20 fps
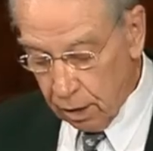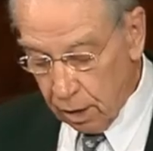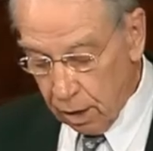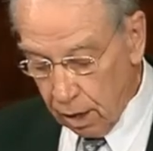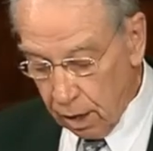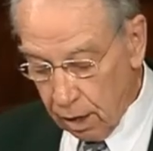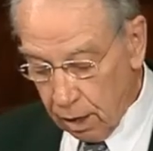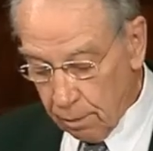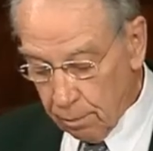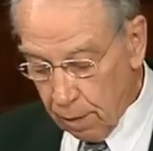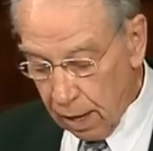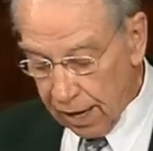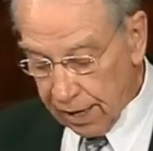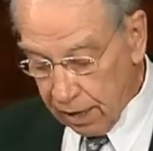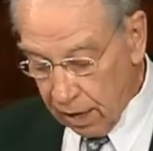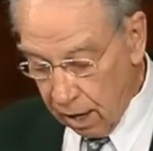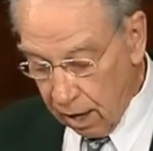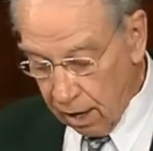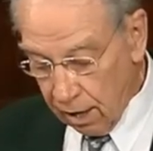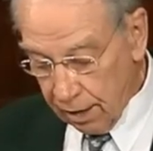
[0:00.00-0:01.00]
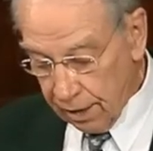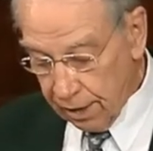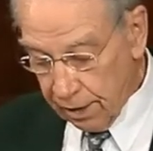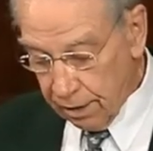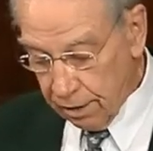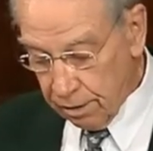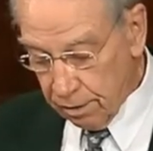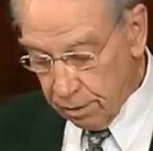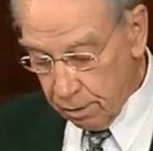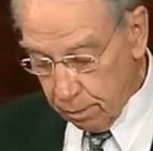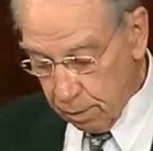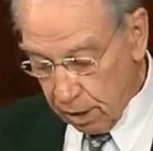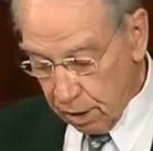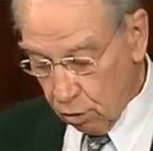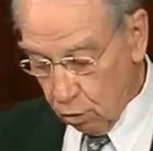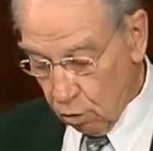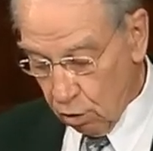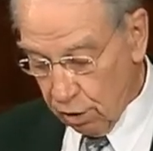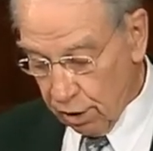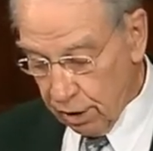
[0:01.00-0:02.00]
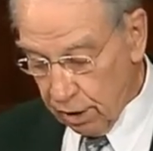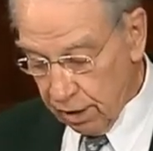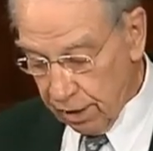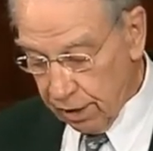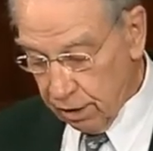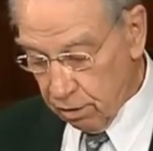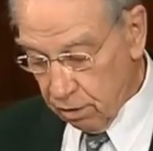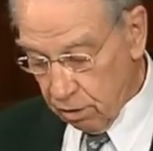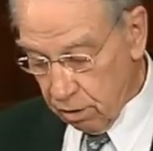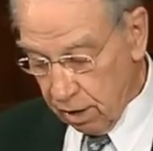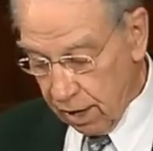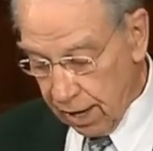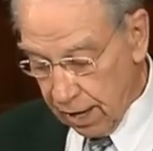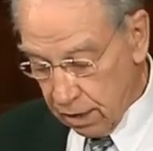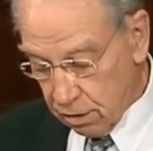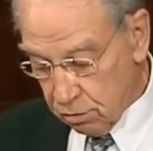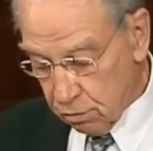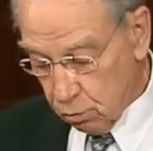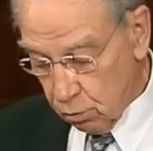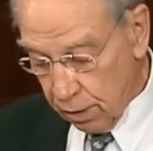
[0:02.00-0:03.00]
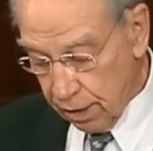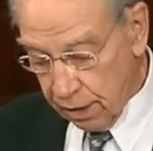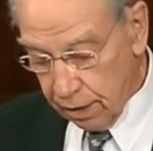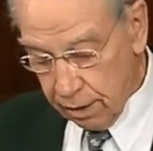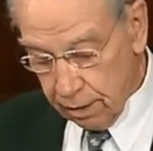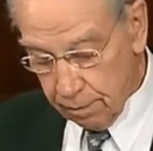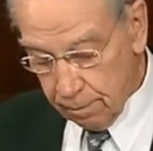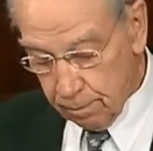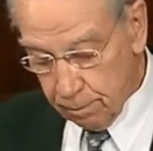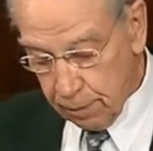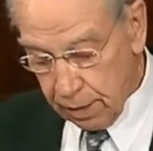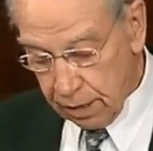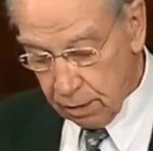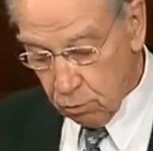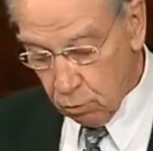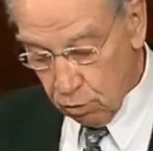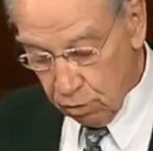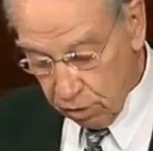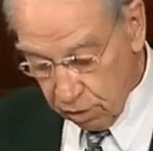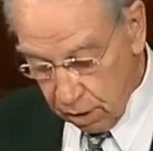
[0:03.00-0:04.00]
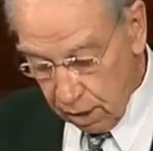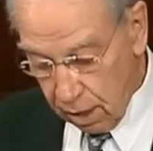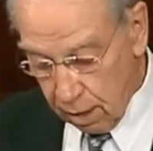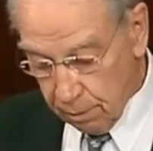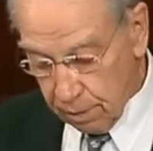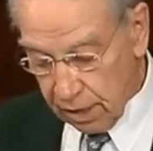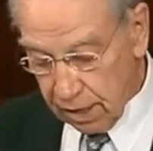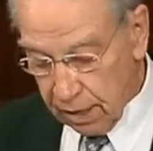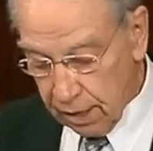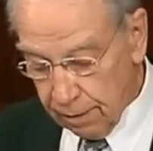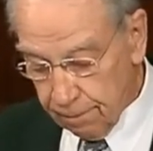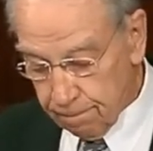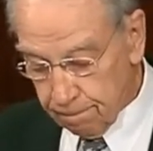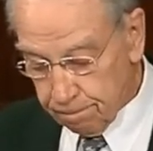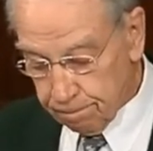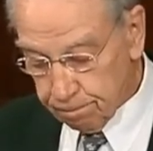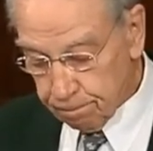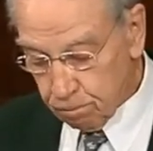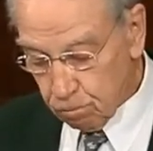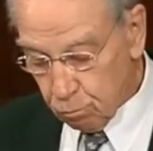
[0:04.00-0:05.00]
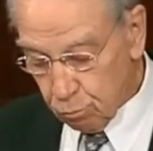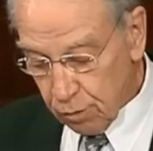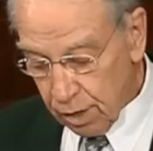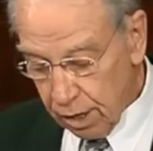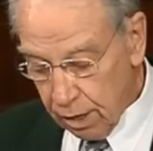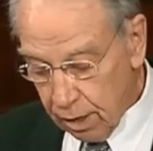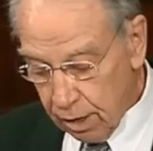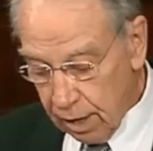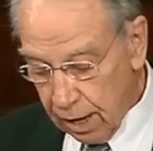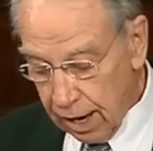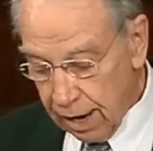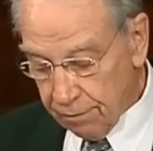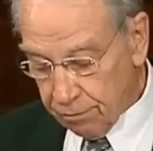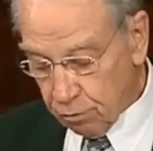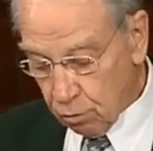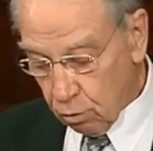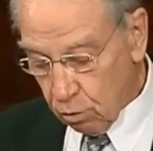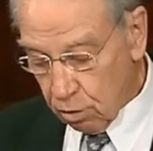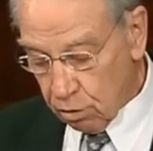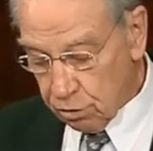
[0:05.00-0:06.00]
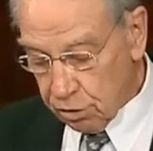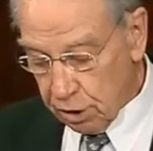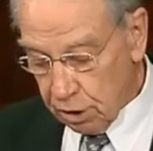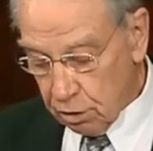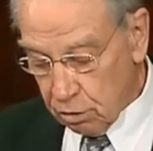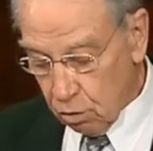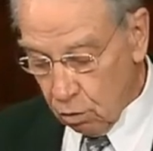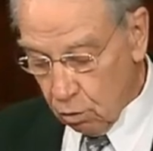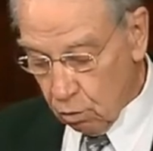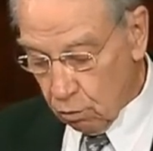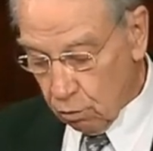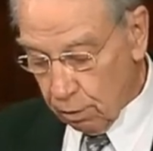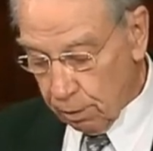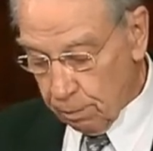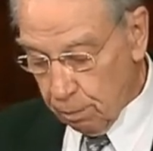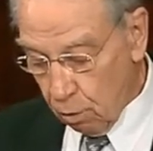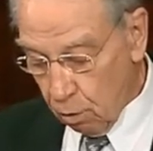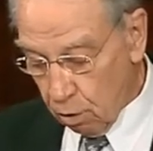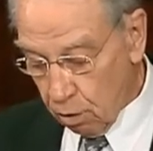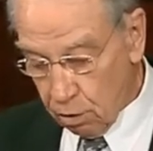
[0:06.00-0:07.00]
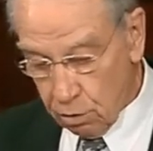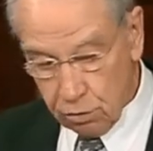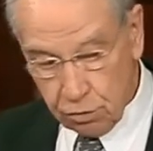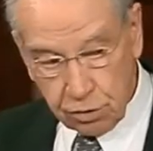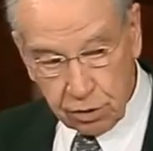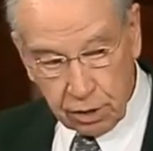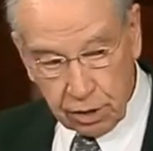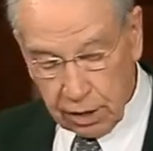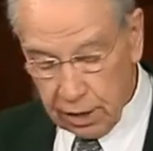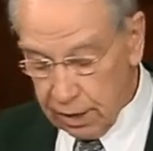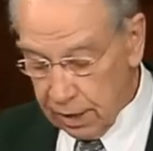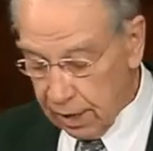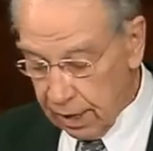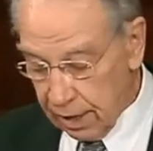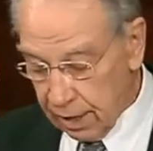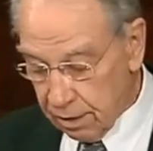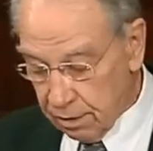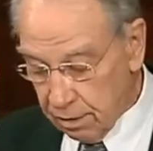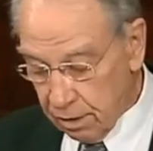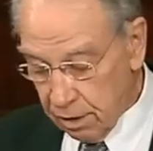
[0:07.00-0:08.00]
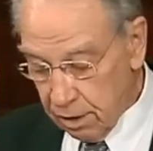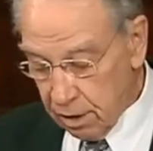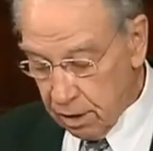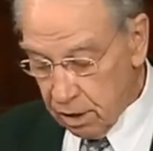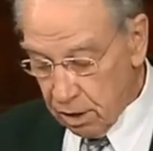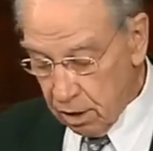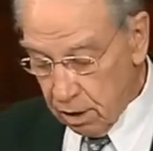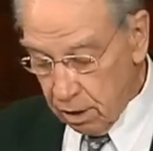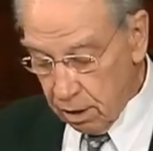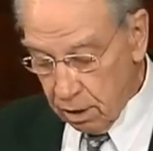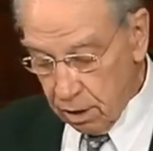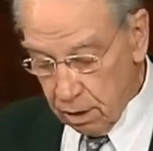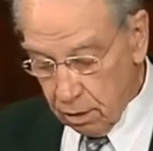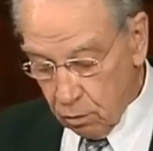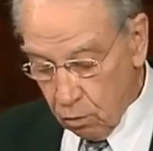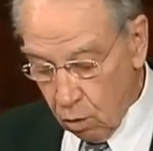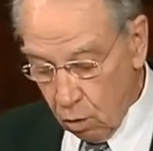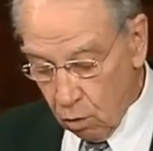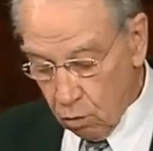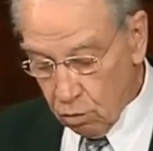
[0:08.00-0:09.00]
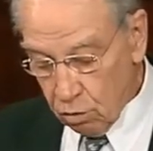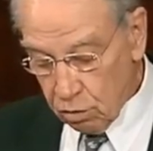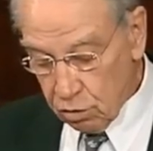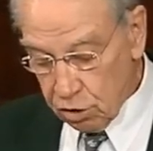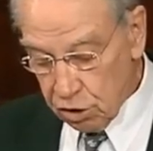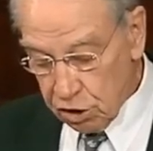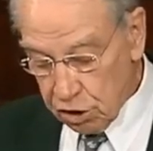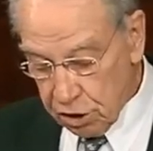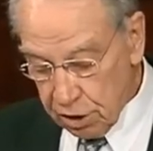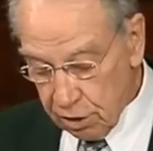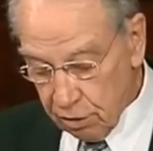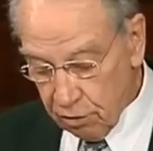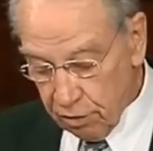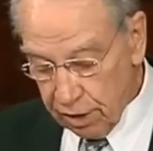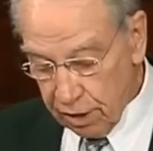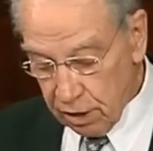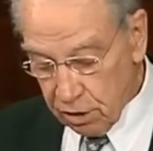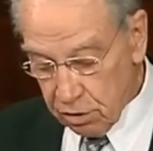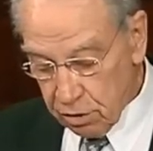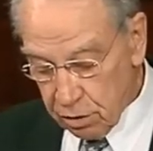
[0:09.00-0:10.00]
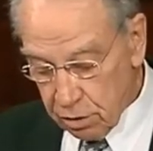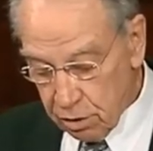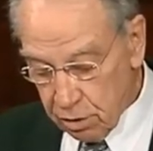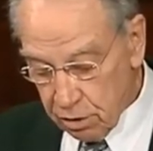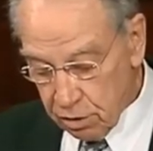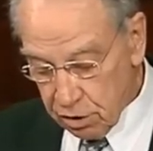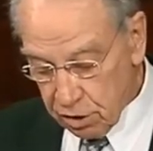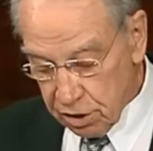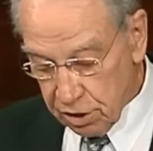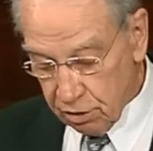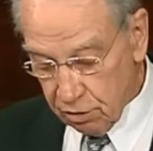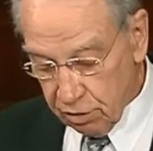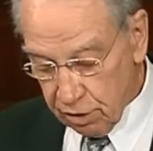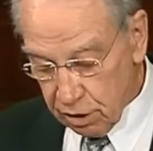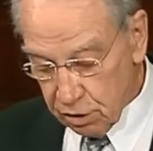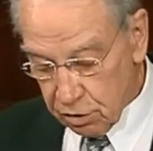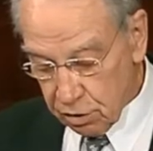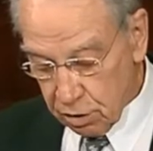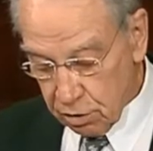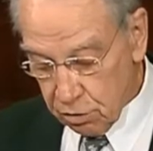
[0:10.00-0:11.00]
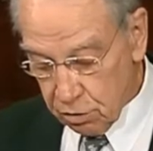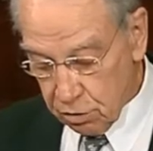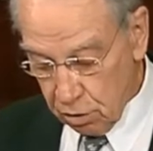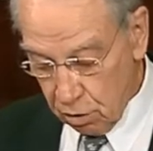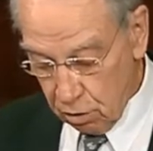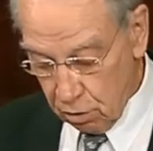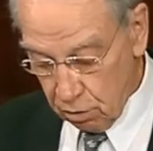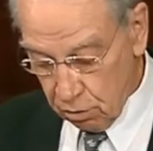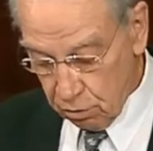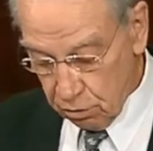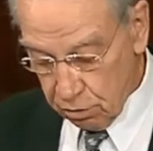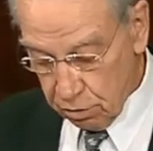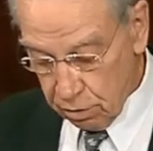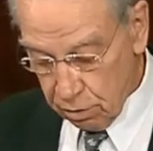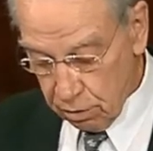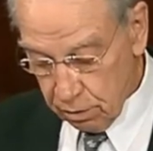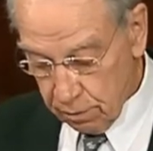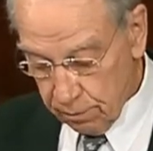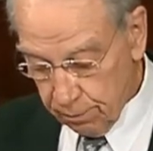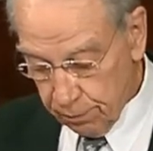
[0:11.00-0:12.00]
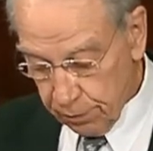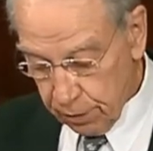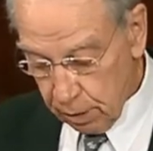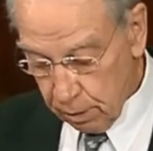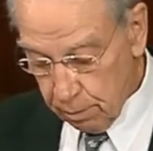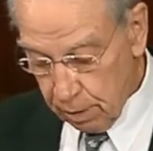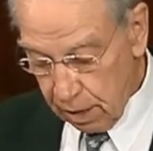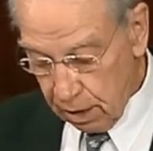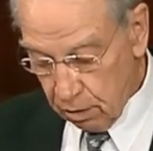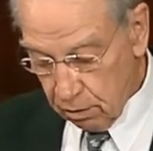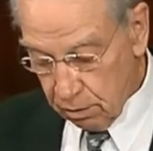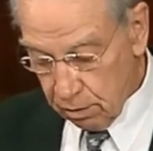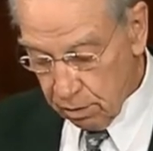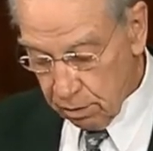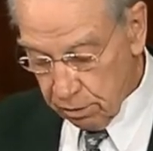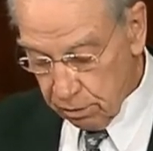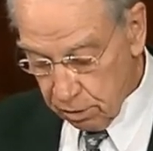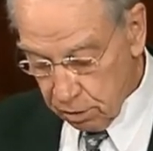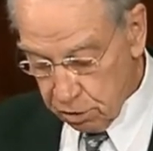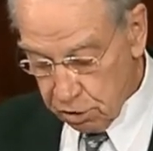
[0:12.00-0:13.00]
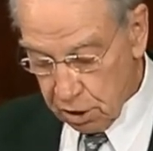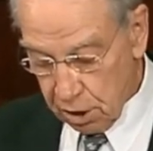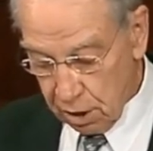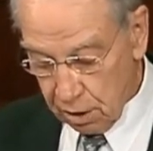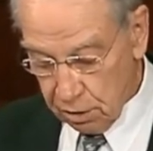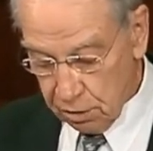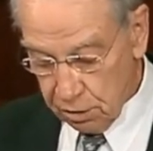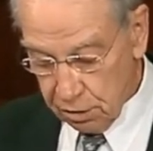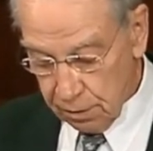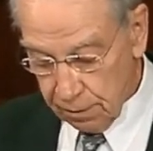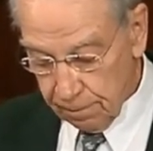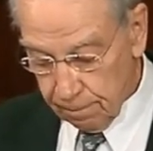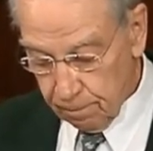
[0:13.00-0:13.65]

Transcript: My colleague, the minority leader, last week met with the nominee. Afterwards, he told reporters that he had, quote, serious concerns about the judge.